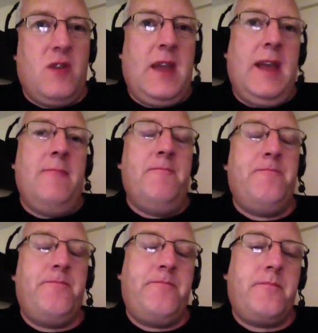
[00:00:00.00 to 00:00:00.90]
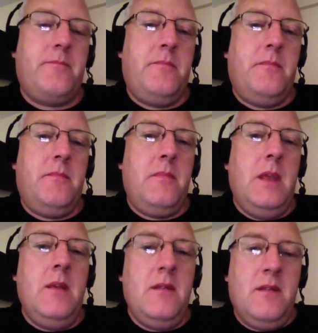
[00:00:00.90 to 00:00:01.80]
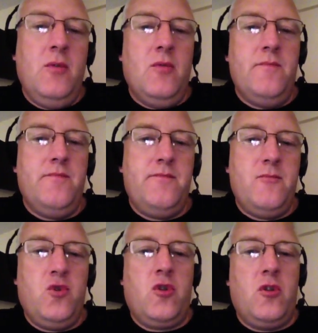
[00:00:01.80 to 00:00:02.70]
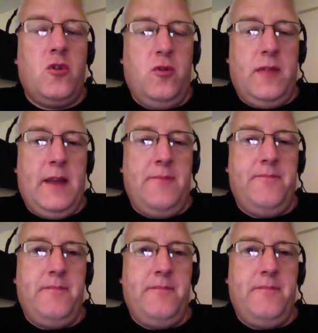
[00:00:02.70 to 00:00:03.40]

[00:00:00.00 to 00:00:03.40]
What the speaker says: okay? So, to conclude then,